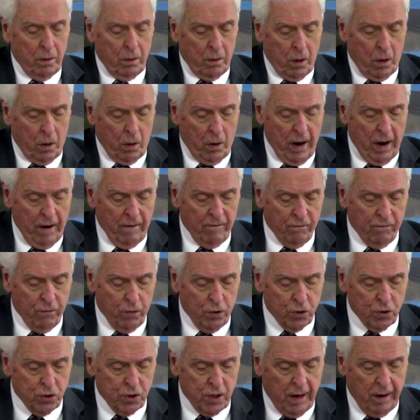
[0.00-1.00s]
All right,
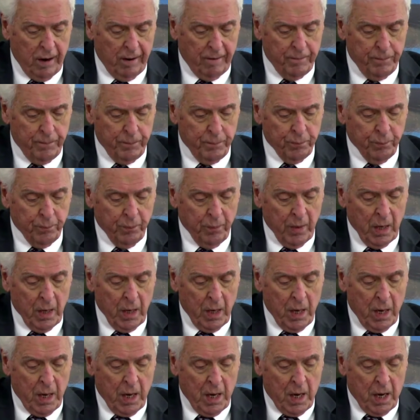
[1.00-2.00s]
verse ten.
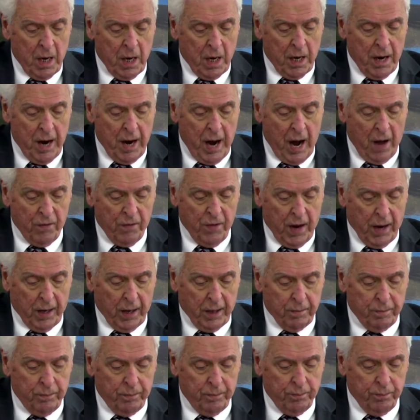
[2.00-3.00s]
Now
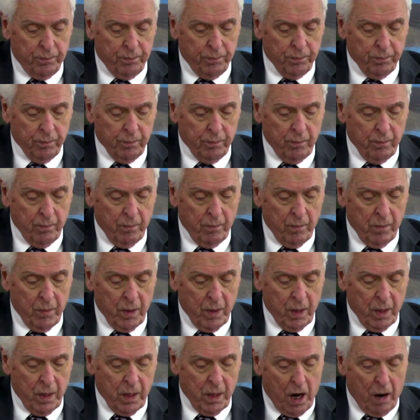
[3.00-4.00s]
then,
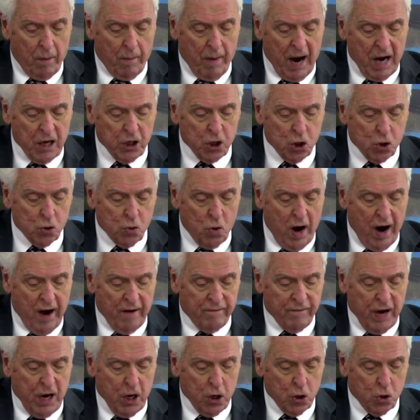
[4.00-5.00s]
am I
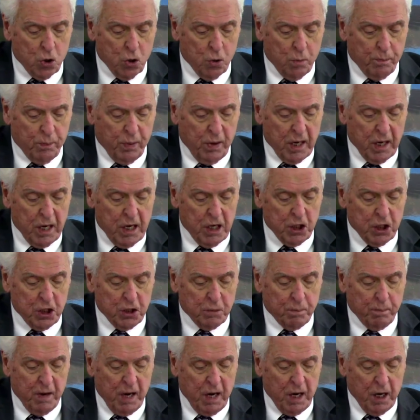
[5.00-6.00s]
striving to
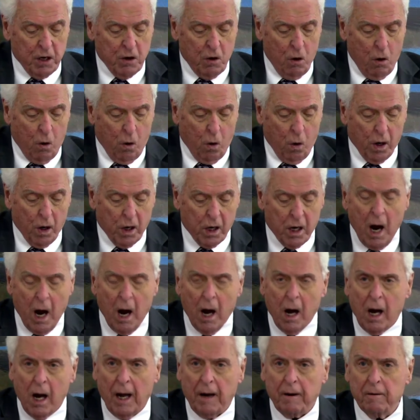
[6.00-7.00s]
please men or
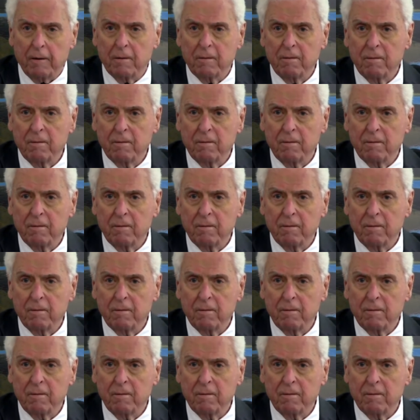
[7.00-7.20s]
God?